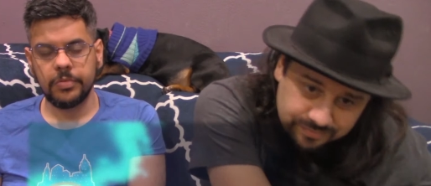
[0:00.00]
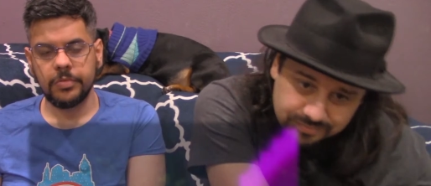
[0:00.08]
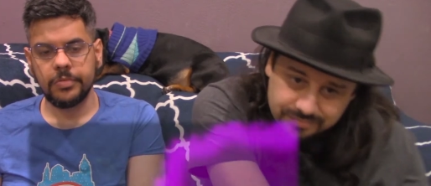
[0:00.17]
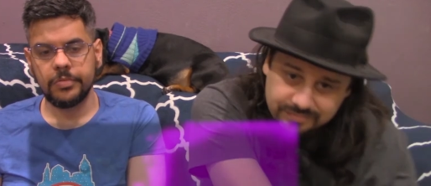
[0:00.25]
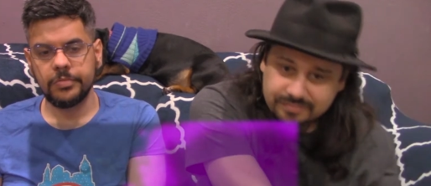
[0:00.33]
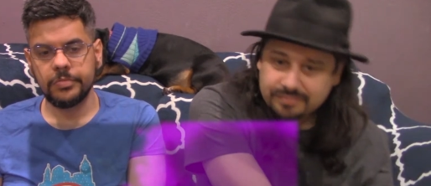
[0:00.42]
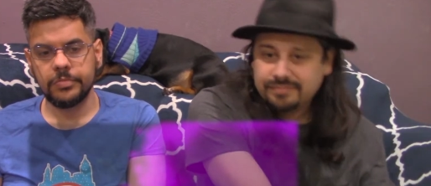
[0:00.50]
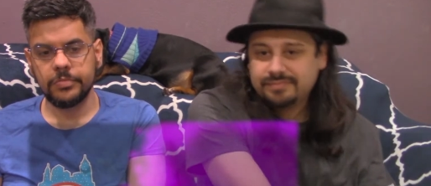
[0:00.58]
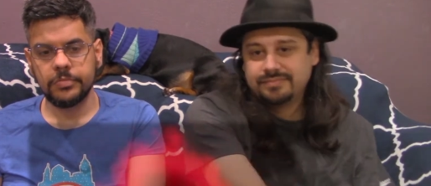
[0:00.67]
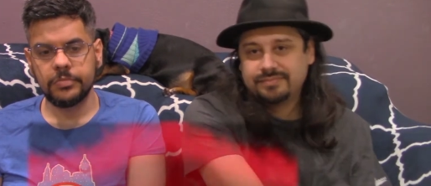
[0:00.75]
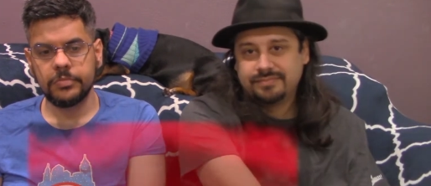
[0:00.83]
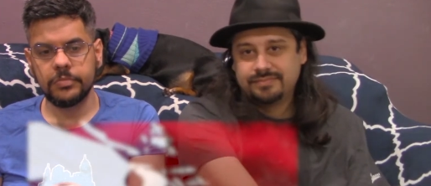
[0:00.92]

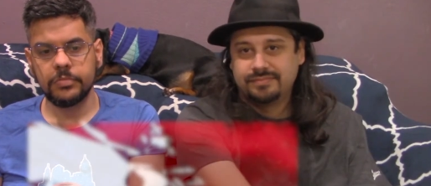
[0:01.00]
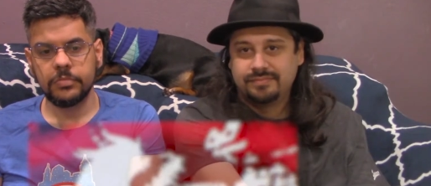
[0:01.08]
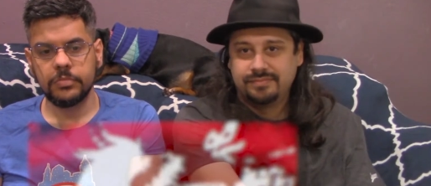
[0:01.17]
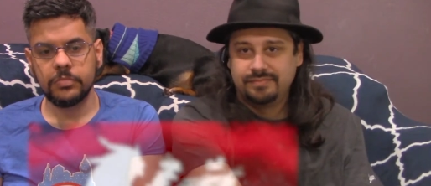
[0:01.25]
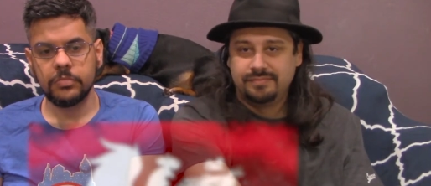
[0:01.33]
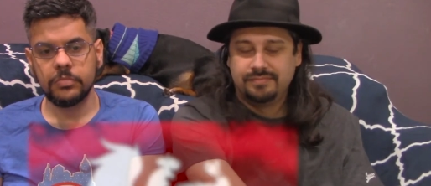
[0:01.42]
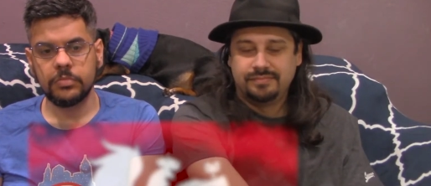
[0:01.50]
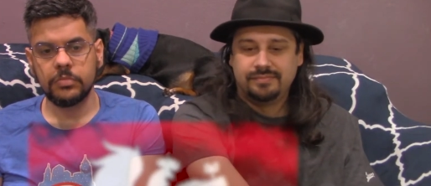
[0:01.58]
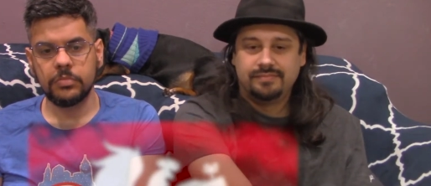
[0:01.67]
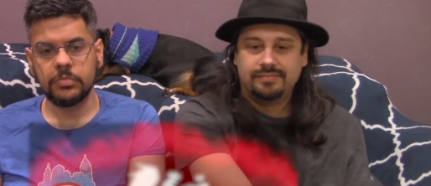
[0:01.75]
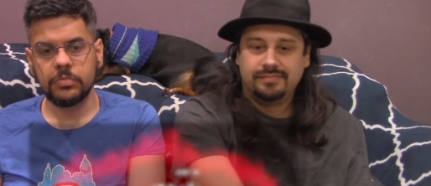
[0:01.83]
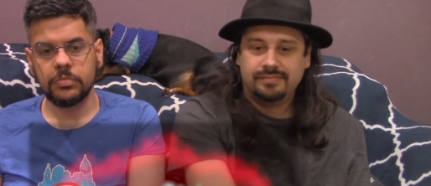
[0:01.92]

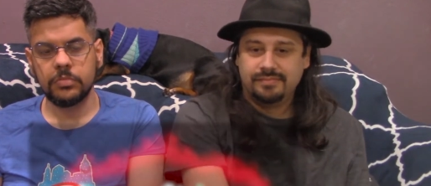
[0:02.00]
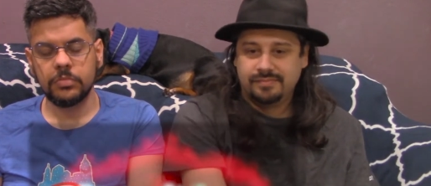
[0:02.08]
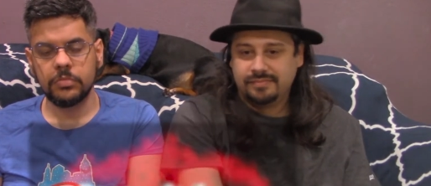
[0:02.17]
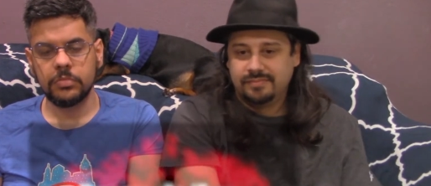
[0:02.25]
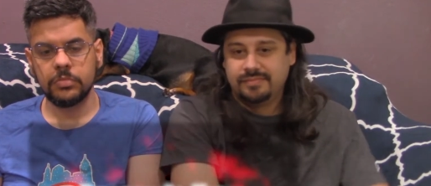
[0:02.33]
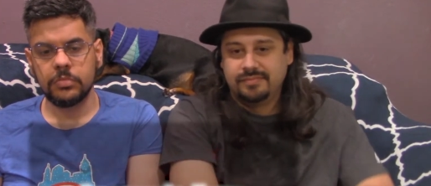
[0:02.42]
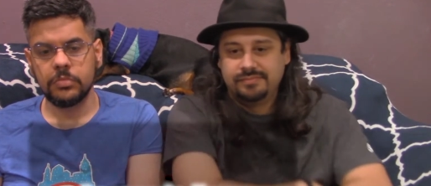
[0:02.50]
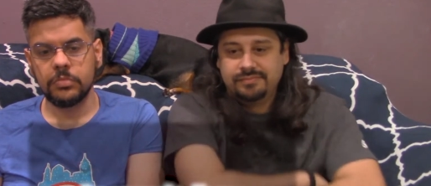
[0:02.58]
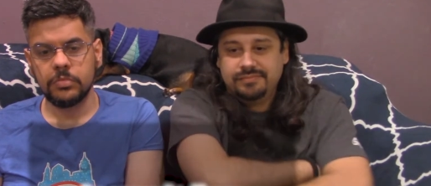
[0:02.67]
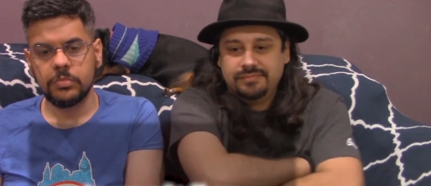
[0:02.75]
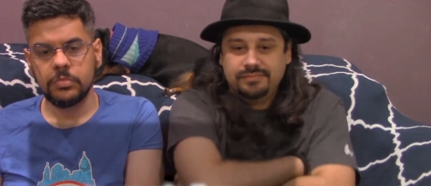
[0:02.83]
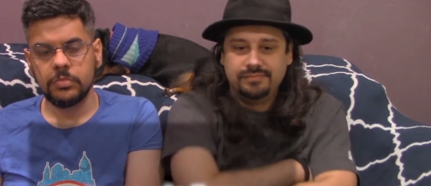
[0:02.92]

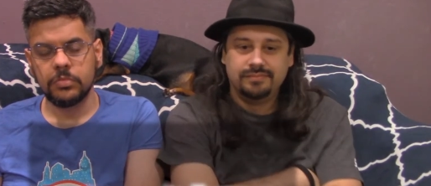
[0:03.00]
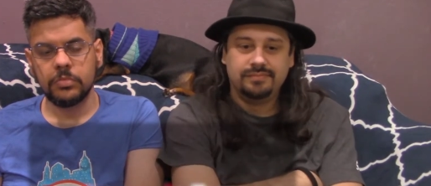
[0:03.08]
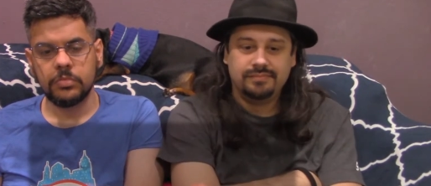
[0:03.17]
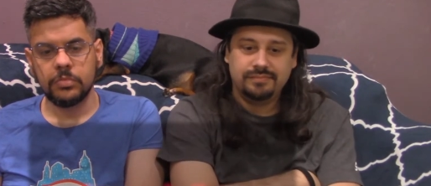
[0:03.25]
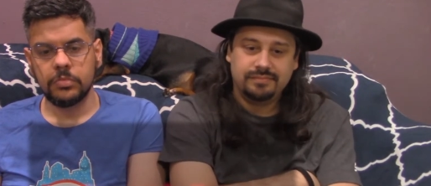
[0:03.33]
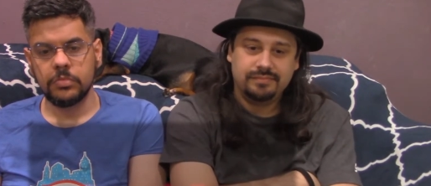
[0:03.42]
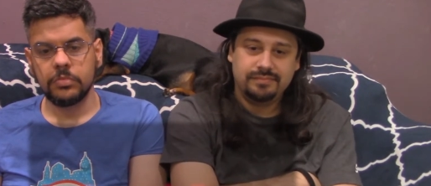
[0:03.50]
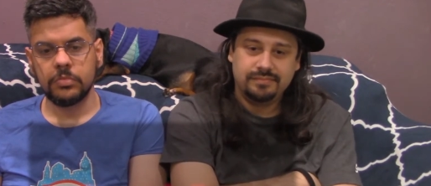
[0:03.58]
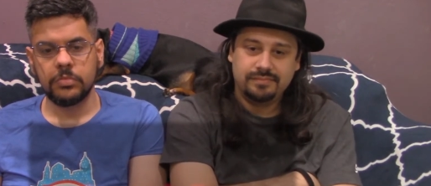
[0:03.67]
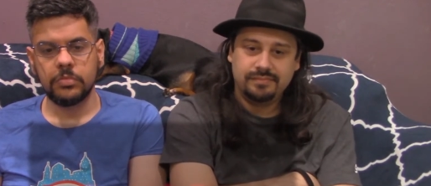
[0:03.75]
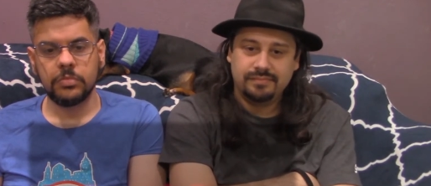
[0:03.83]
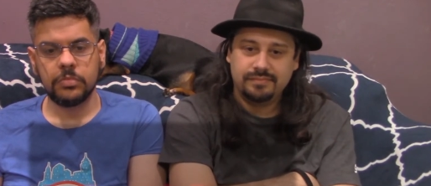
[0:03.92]

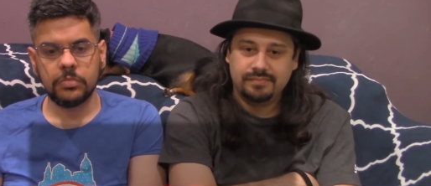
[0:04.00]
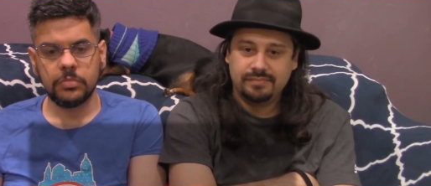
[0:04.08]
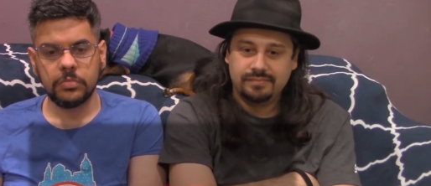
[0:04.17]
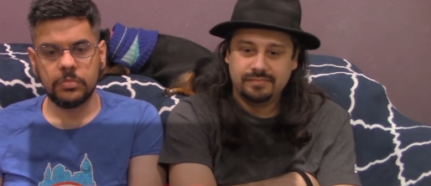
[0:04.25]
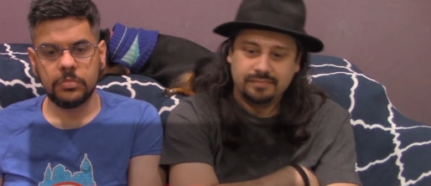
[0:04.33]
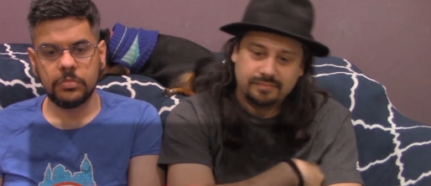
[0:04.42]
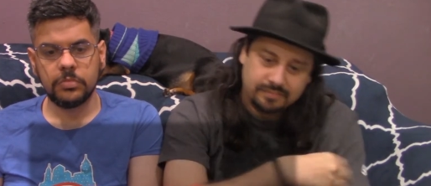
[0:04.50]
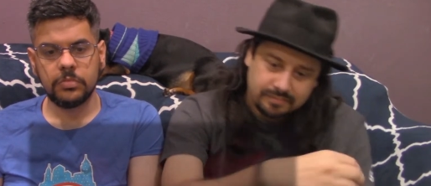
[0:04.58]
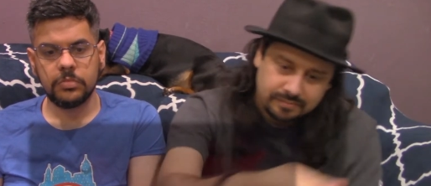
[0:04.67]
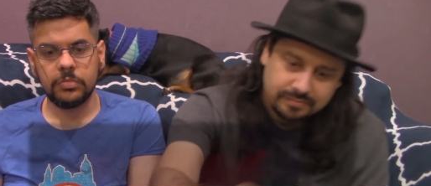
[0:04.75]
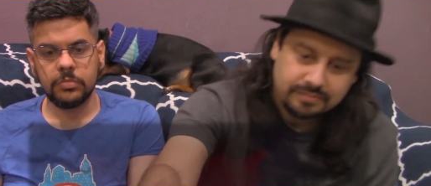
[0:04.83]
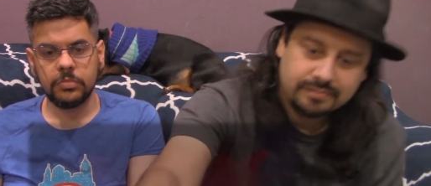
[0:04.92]

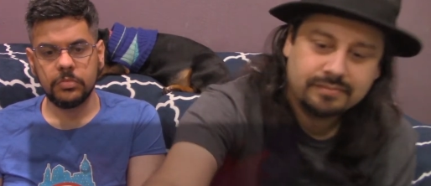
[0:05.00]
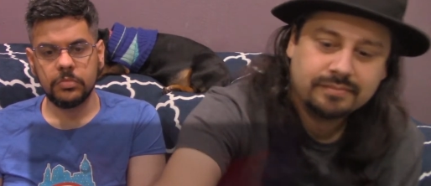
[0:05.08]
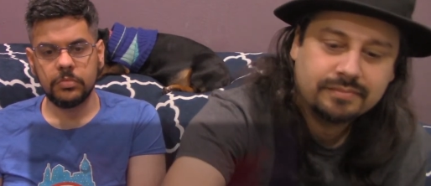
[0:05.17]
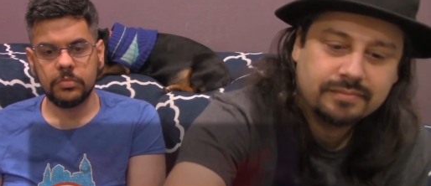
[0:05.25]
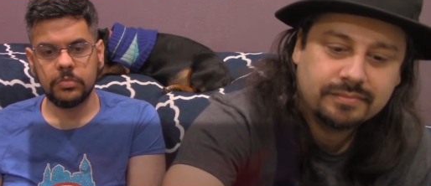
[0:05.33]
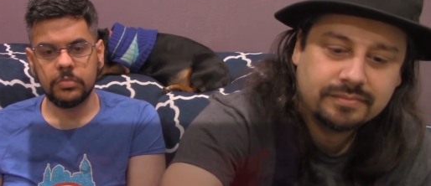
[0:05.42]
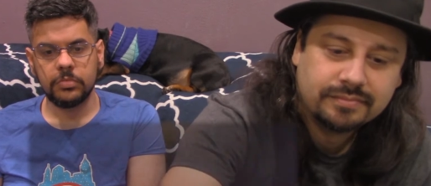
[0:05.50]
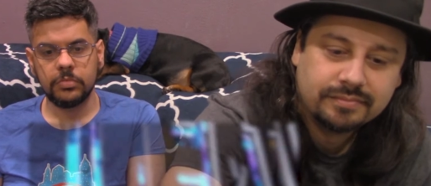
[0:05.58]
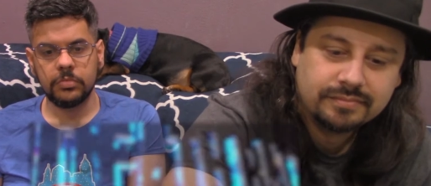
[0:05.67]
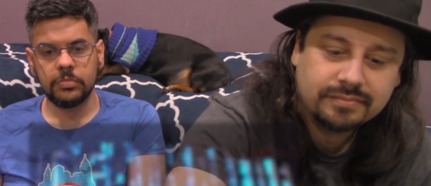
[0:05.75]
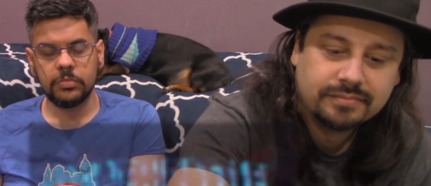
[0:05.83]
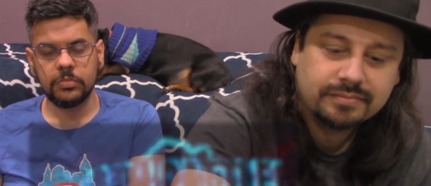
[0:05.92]

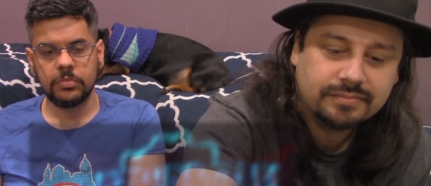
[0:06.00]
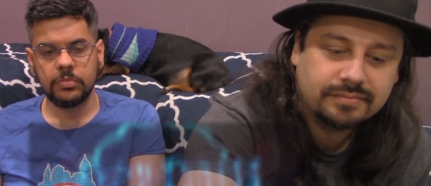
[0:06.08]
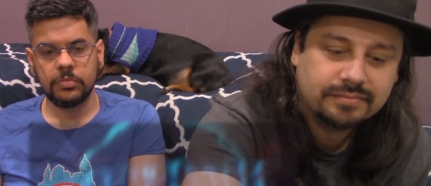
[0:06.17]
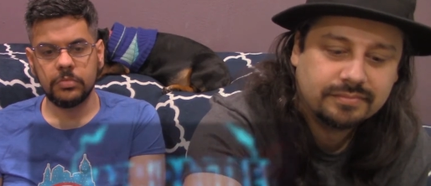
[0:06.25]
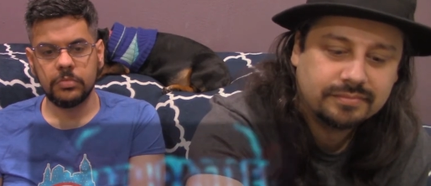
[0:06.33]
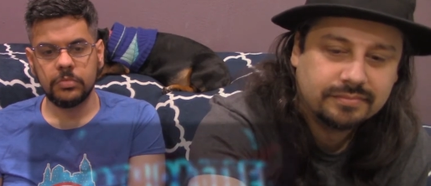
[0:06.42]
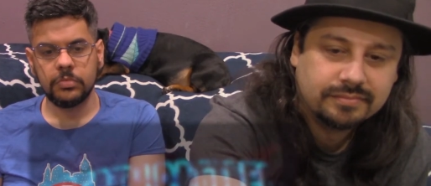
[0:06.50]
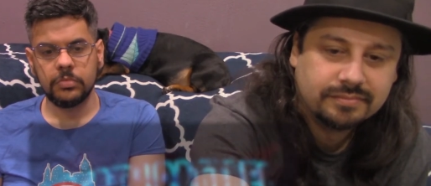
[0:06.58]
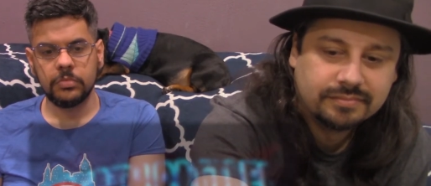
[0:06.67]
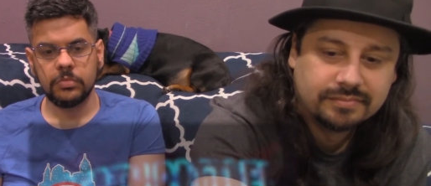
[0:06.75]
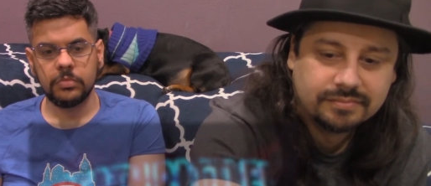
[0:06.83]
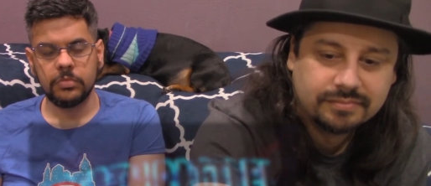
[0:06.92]

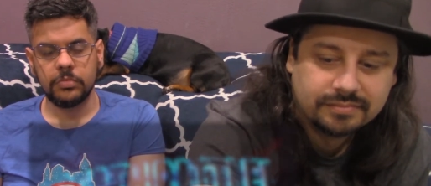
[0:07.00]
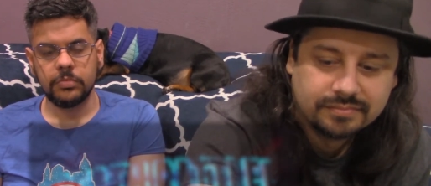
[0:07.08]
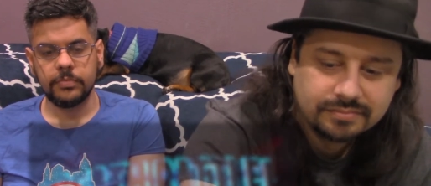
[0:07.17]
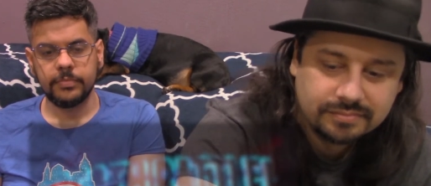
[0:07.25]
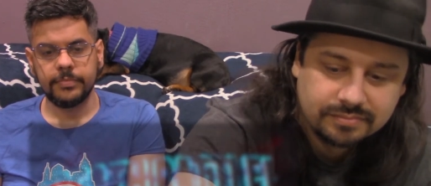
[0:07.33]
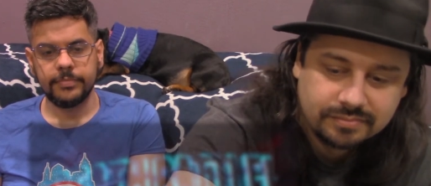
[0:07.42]
Nothing is said.